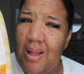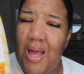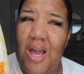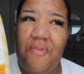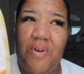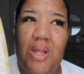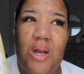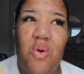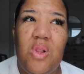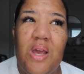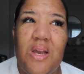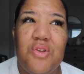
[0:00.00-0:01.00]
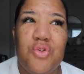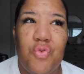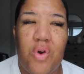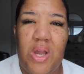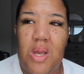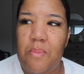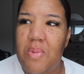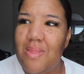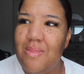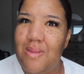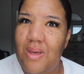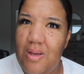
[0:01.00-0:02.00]
like, I feel like Olay is great,
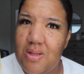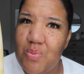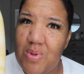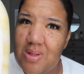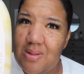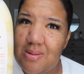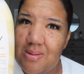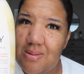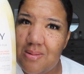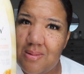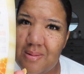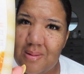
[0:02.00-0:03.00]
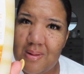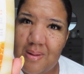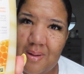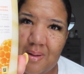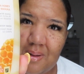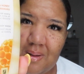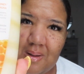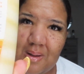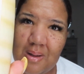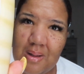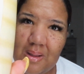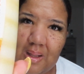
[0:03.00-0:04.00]
but these ones,
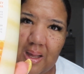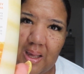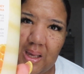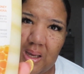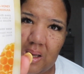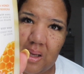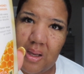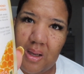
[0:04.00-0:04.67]
like,